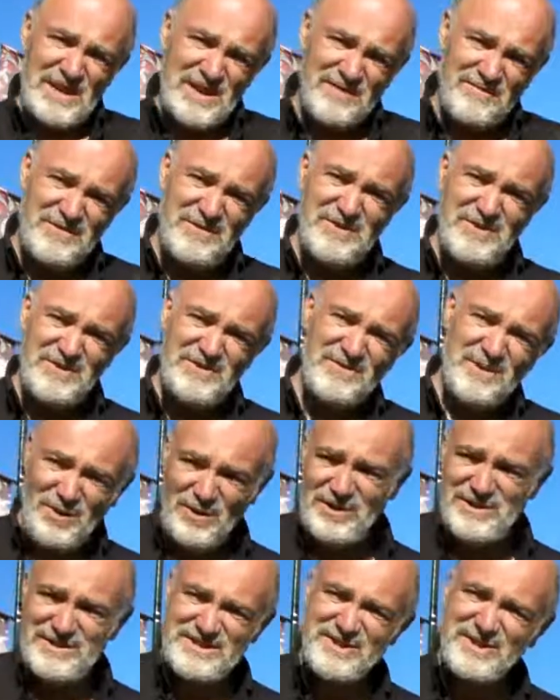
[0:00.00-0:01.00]
First of all,
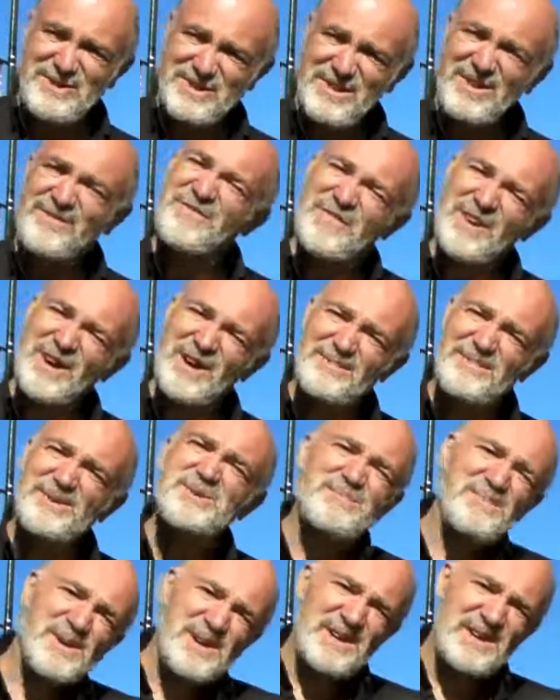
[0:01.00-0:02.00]
let's look at the farmers
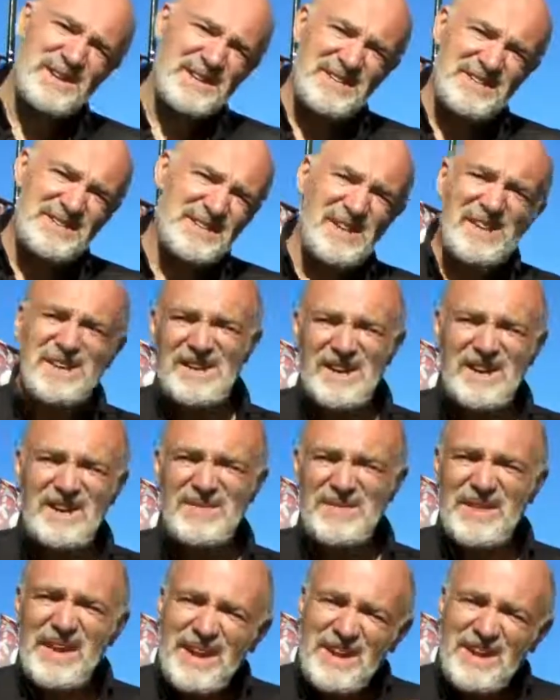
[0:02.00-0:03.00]
market and
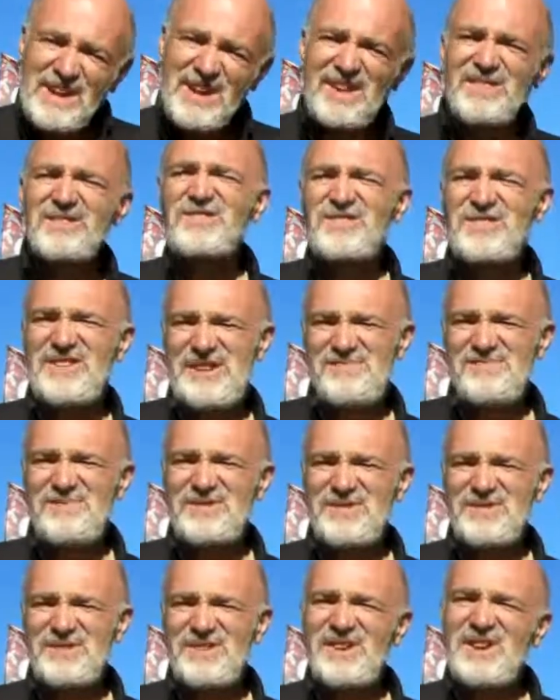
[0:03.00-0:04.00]
their
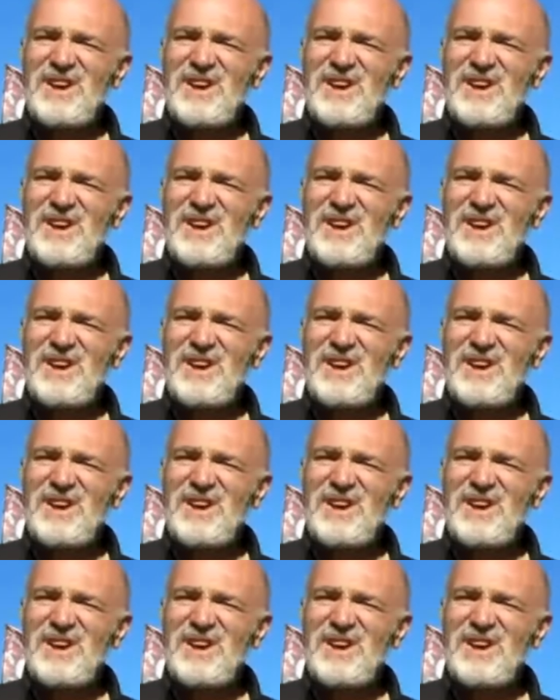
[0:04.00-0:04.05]
concepts.